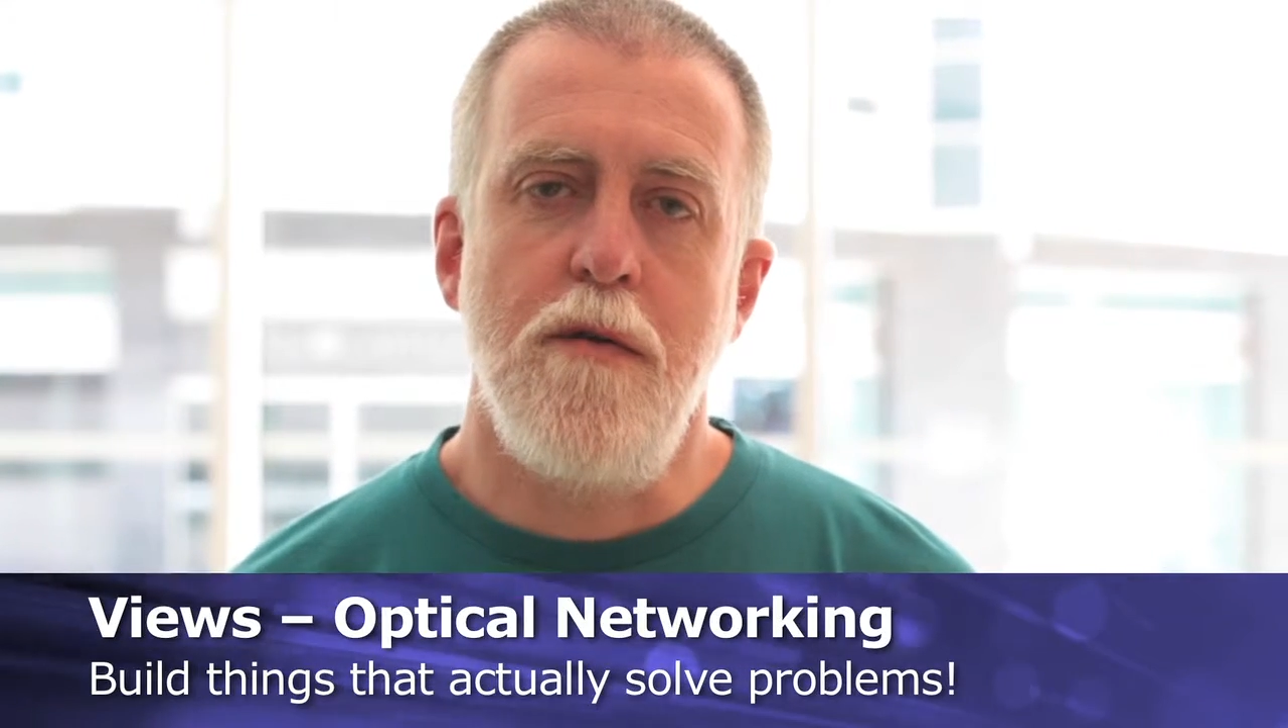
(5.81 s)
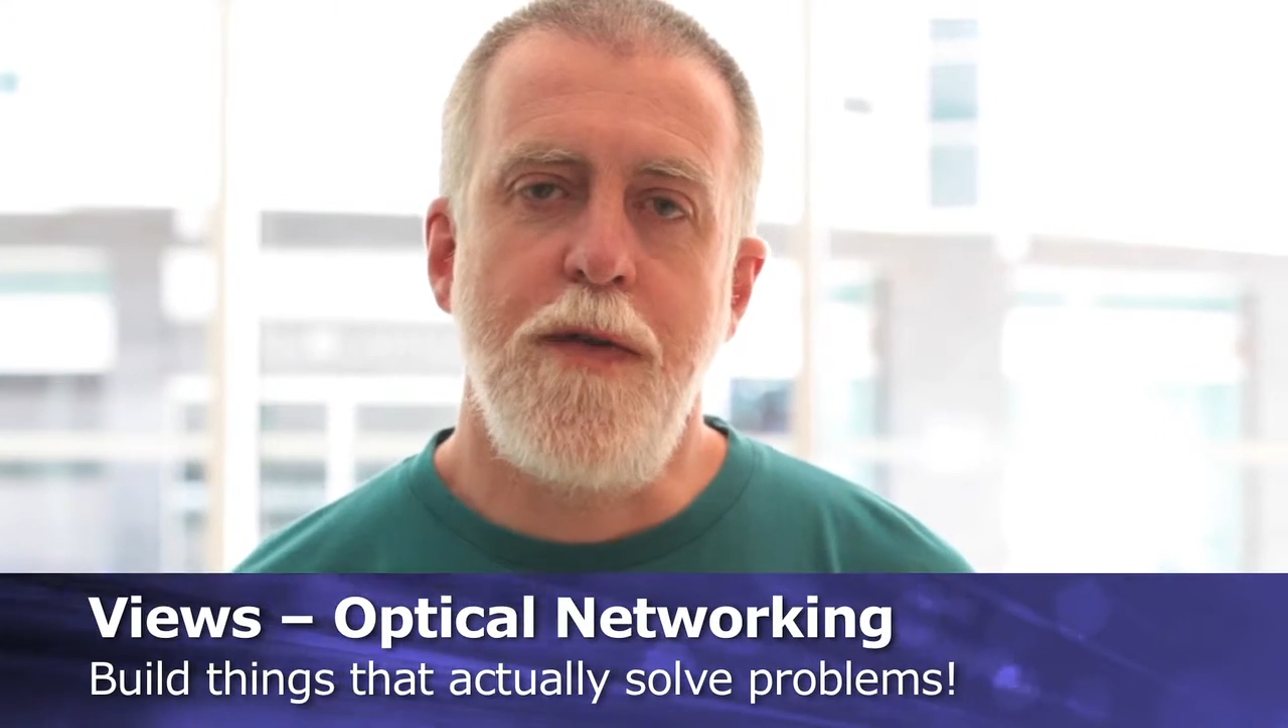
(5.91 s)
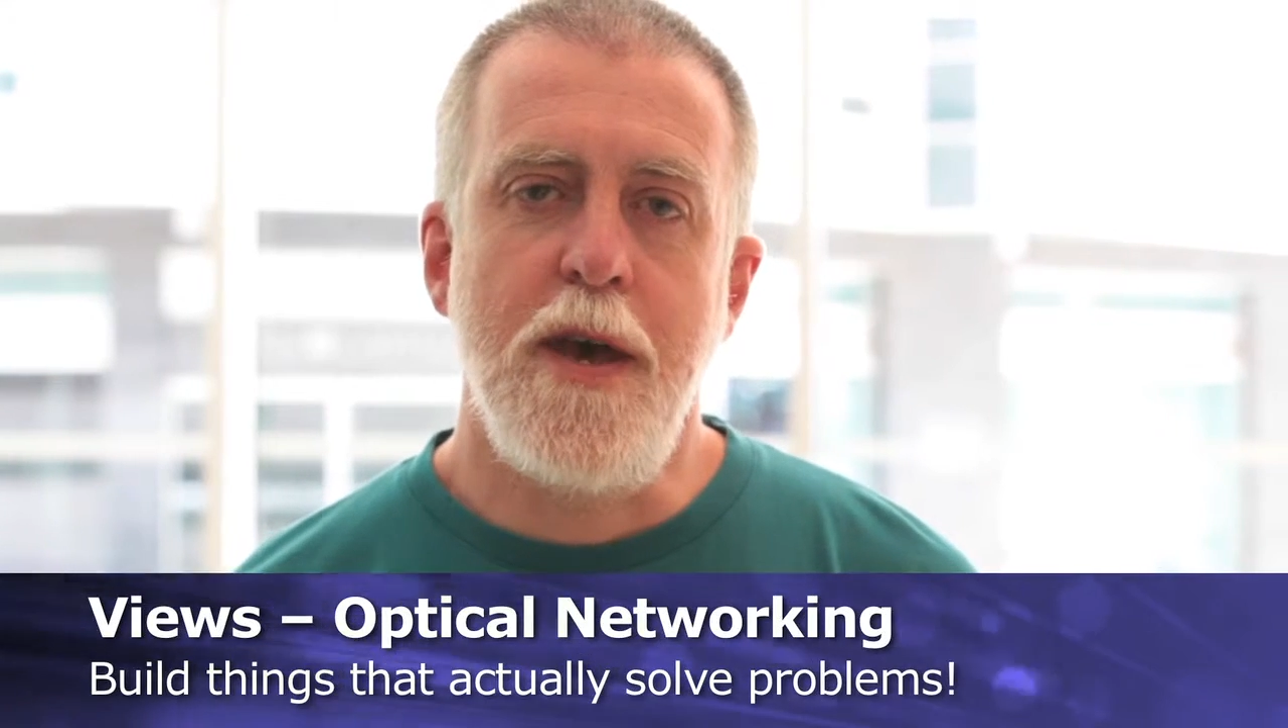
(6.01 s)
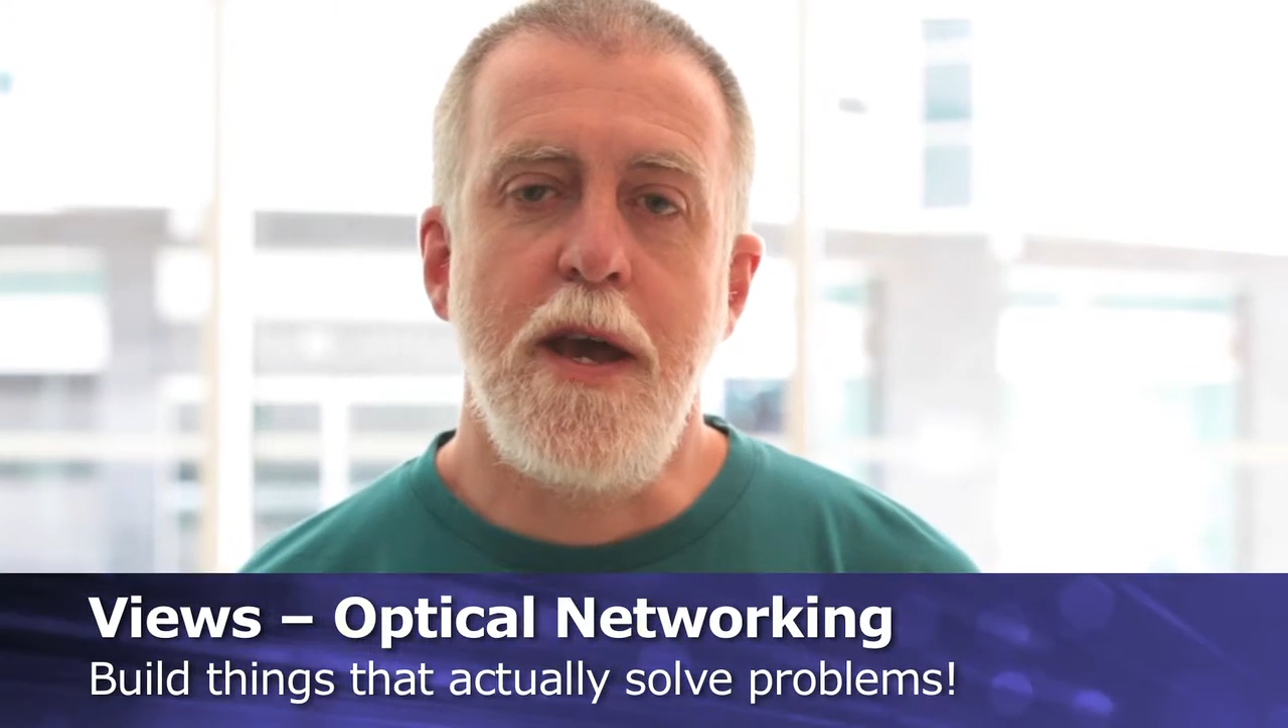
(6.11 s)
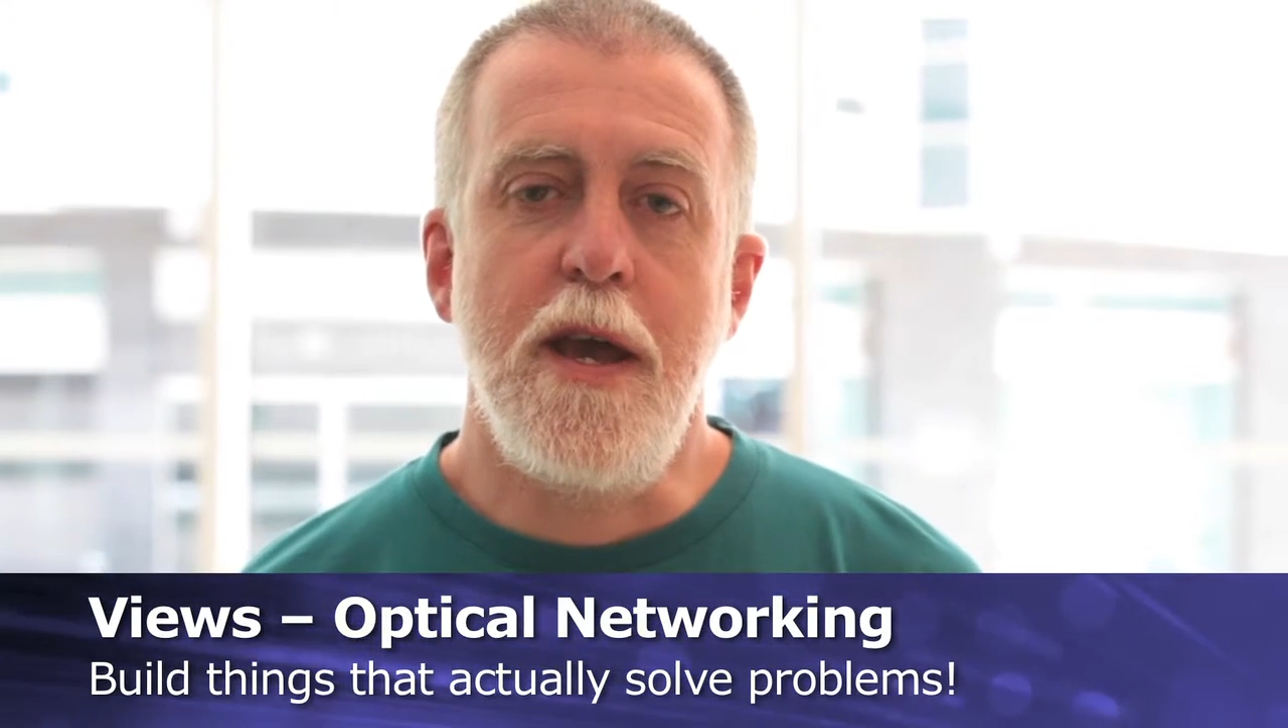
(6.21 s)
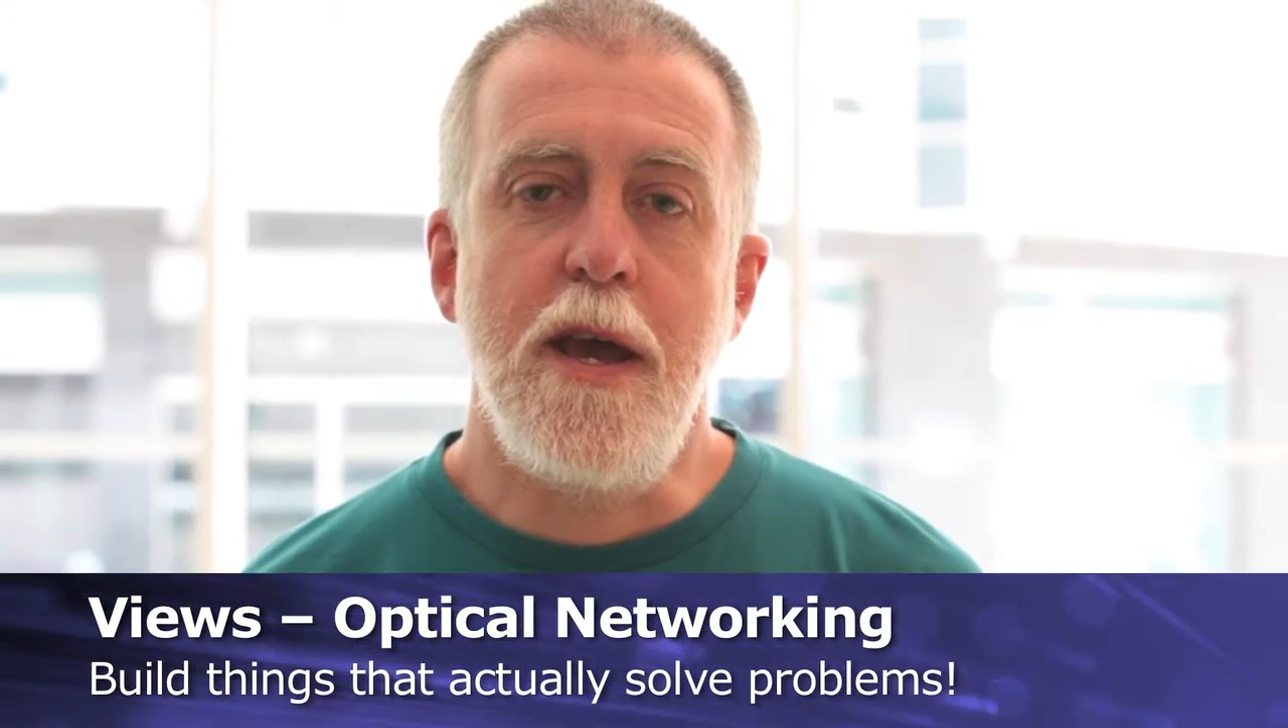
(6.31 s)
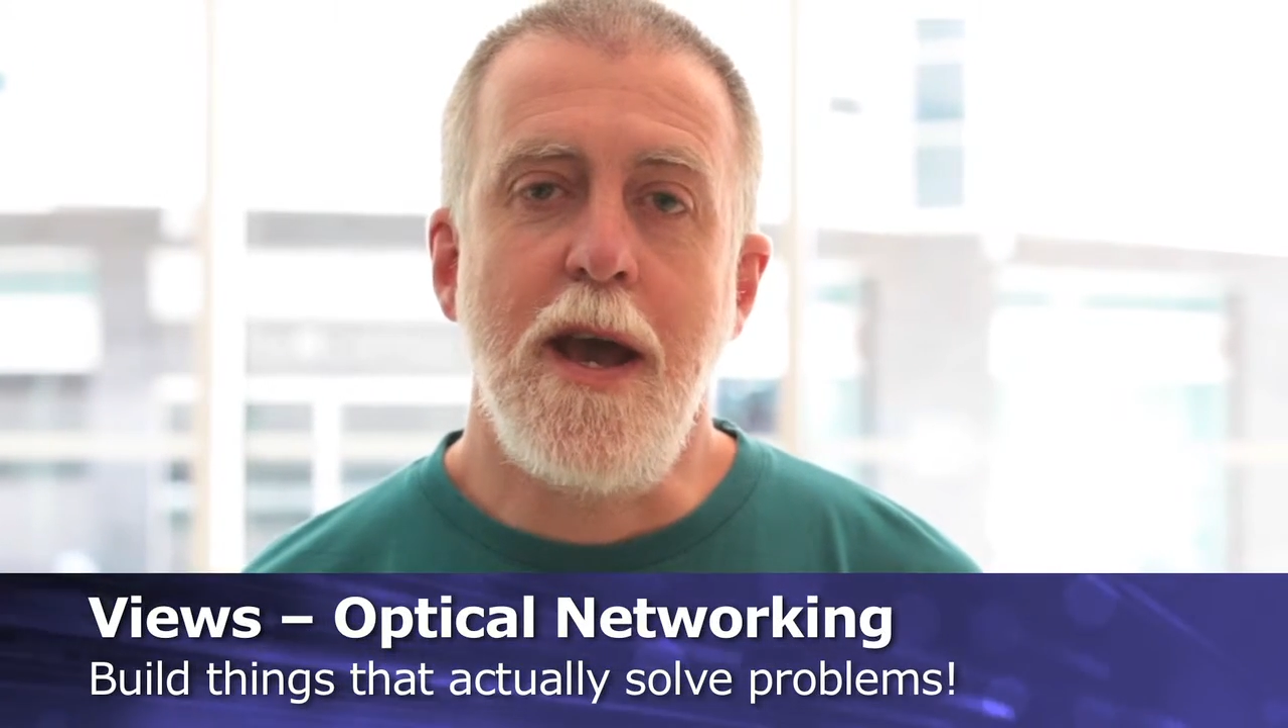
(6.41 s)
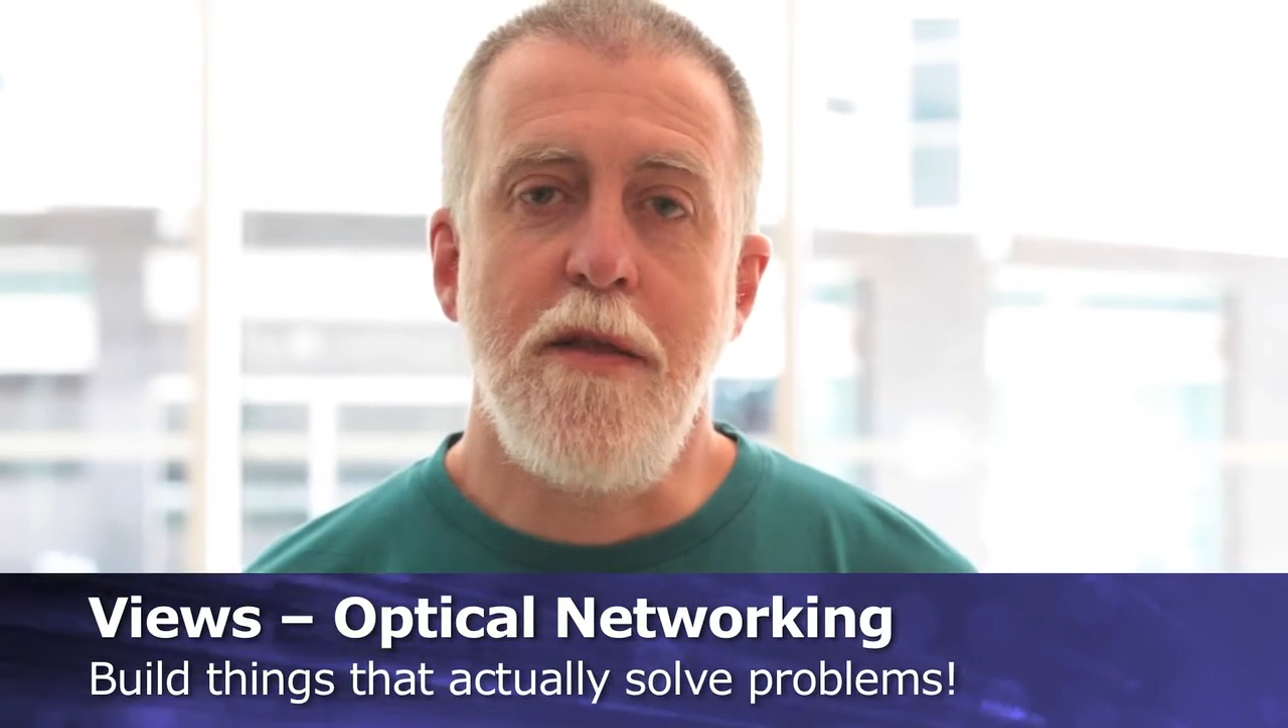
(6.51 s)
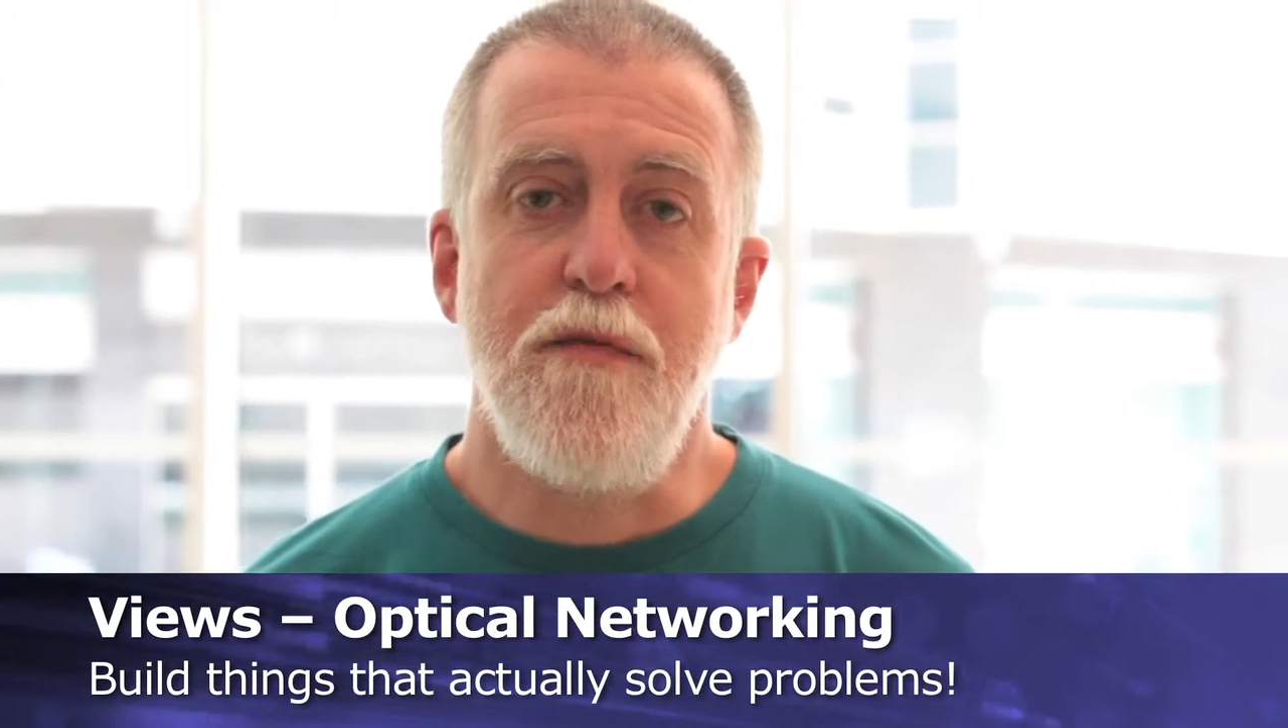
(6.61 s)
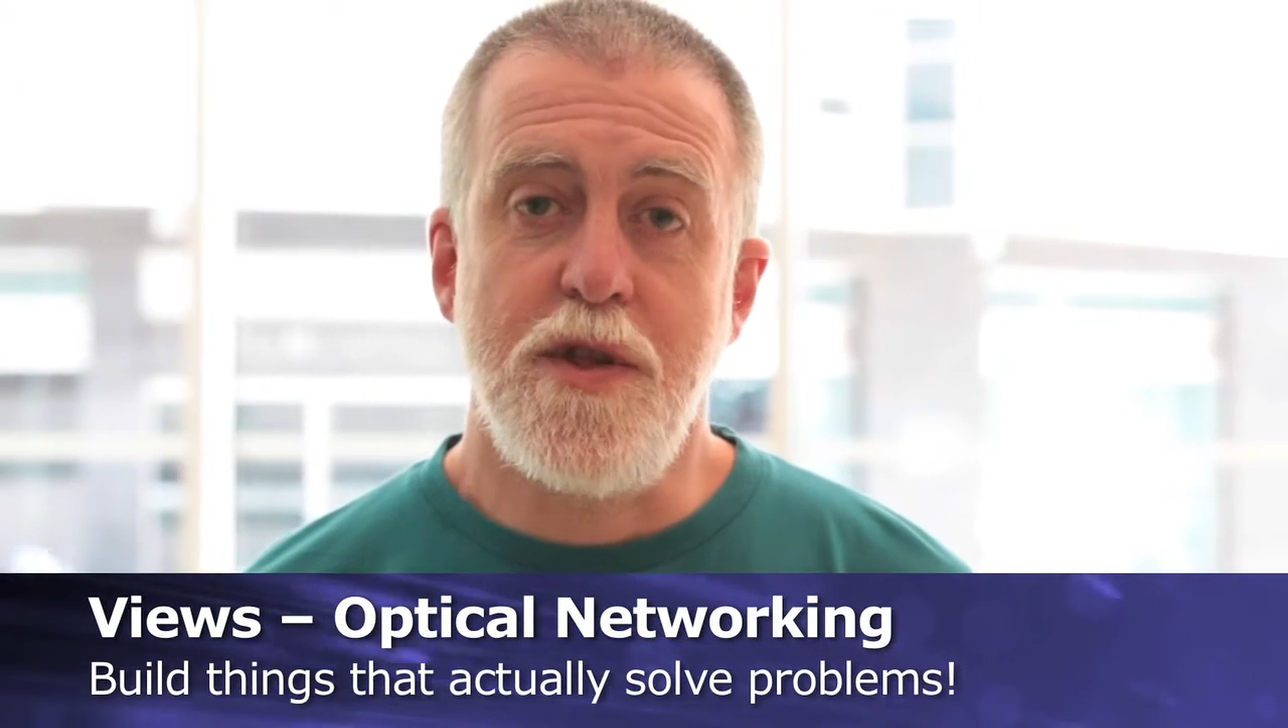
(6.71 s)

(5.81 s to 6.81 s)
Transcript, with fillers: they how the